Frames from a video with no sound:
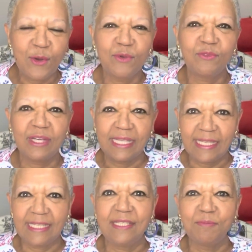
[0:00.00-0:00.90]
over
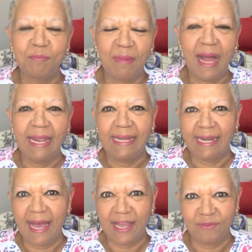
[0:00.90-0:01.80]
in my
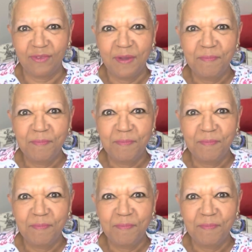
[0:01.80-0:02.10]
life.